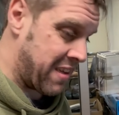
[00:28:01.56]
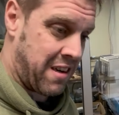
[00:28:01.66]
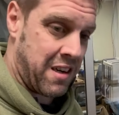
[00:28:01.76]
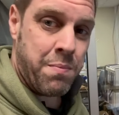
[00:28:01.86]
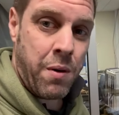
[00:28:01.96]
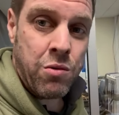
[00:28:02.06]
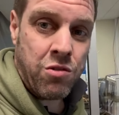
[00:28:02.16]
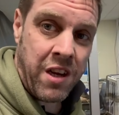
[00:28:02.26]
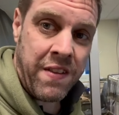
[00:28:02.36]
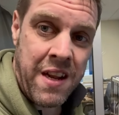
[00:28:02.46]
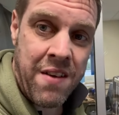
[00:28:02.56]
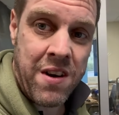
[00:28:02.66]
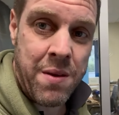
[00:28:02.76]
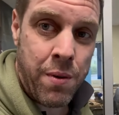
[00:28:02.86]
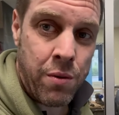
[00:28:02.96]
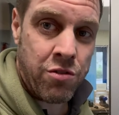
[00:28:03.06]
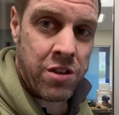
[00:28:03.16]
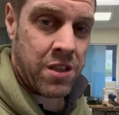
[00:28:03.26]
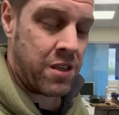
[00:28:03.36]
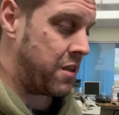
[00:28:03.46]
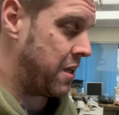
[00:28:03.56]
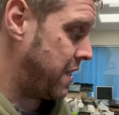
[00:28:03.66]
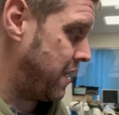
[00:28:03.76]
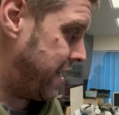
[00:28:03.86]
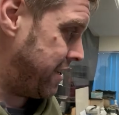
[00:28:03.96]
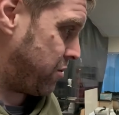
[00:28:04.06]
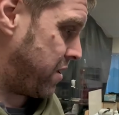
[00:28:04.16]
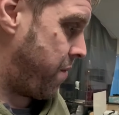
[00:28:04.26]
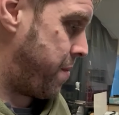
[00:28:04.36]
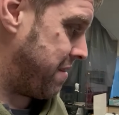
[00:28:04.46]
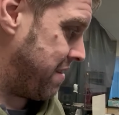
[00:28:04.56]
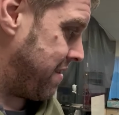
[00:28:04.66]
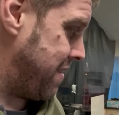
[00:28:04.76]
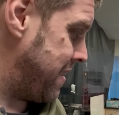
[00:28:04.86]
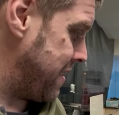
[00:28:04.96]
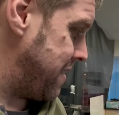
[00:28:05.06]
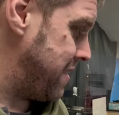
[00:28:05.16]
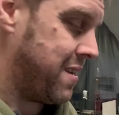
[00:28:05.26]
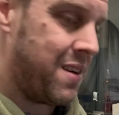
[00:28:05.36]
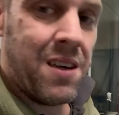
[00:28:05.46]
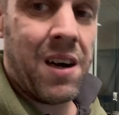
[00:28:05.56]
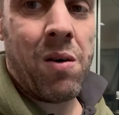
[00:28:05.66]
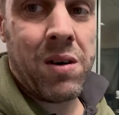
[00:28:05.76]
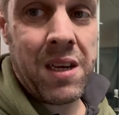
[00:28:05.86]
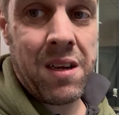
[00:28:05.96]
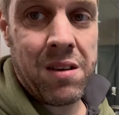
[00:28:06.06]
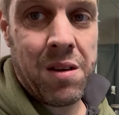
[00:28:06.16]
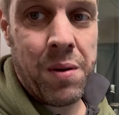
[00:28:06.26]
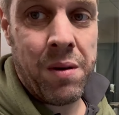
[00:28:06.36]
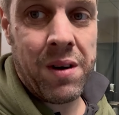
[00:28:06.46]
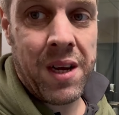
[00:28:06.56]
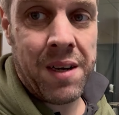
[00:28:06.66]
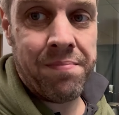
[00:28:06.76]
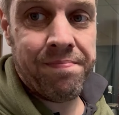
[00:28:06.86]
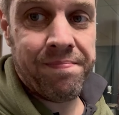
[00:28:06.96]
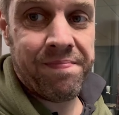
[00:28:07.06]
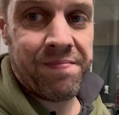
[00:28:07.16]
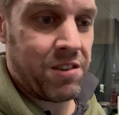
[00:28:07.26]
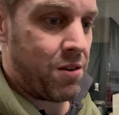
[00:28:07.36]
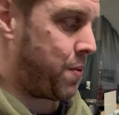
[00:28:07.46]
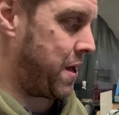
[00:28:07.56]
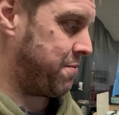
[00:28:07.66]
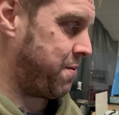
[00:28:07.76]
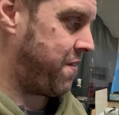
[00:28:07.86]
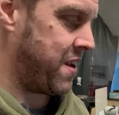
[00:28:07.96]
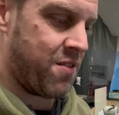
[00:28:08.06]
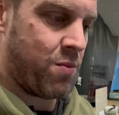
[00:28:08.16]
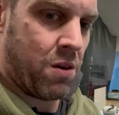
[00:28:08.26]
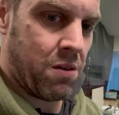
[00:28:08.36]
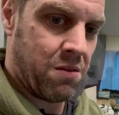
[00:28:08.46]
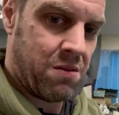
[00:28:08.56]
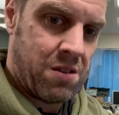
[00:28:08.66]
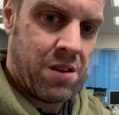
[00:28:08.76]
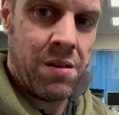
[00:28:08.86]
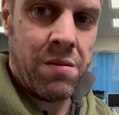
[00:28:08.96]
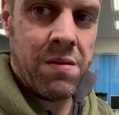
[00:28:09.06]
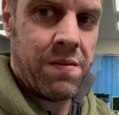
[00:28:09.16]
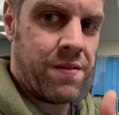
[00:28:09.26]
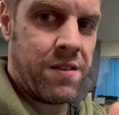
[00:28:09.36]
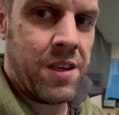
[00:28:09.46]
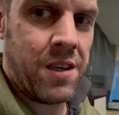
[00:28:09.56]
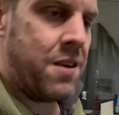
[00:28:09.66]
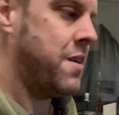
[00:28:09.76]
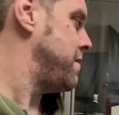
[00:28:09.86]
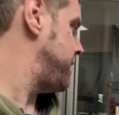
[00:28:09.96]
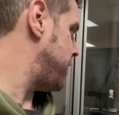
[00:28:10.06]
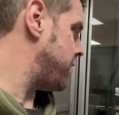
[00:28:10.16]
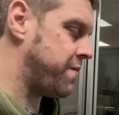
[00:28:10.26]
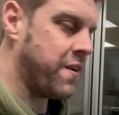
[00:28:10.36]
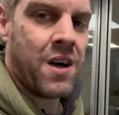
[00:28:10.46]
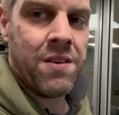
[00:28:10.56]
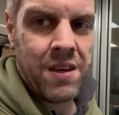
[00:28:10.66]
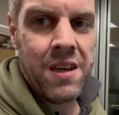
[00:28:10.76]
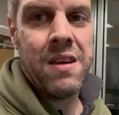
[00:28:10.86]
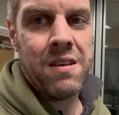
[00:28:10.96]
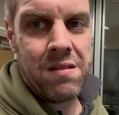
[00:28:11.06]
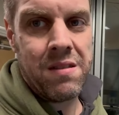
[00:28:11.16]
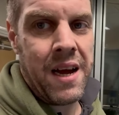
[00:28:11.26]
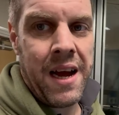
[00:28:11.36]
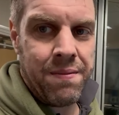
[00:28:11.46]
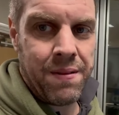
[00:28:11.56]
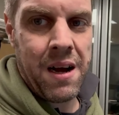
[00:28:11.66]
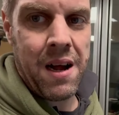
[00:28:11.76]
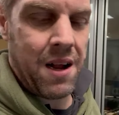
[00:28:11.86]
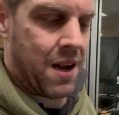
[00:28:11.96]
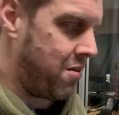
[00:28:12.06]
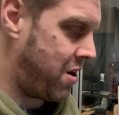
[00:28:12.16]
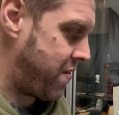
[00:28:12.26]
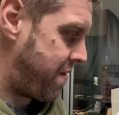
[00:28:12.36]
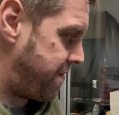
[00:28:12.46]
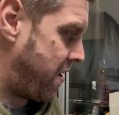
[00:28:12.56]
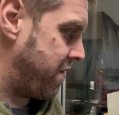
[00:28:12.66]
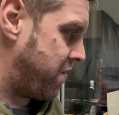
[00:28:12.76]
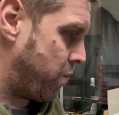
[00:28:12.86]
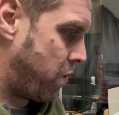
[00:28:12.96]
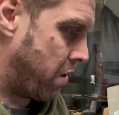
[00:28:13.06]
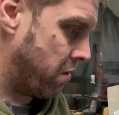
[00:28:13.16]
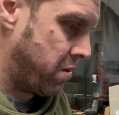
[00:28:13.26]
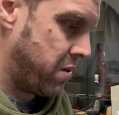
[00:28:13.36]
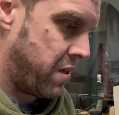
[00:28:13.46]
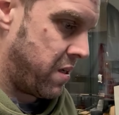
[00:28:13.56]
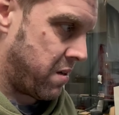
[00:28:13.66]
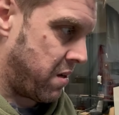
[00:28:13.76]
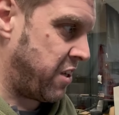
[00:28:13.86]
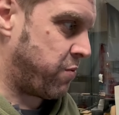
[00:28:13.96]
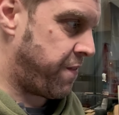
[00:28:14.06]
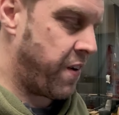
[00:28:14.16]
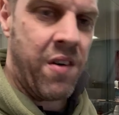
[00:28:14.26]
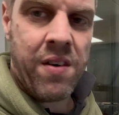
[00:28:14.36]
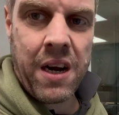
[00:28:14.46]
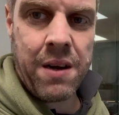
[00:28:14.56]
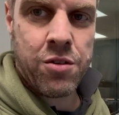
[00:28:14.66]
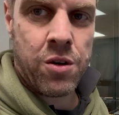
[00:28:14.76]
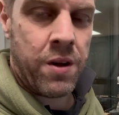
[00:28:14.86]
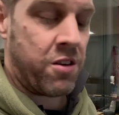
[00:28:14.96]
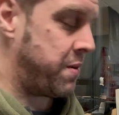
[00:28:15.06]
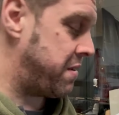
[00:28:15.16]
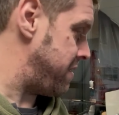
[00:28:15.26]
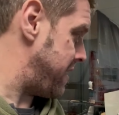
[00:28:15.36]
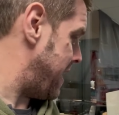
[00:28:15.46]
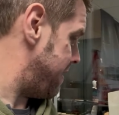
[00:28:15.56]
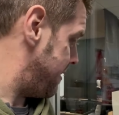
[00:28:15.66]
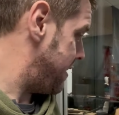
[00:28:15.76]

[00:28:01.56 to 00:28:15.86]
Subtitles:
the kind of bullshit, the never-ending bullshit that hits you in your business, like, oh, I need a new computer now to replace my fleet of 1, 2, 3, 4, 5. Yeah, I'd rather have 5 than 1. At least with 5, I can absorb a loss of it. So yeah,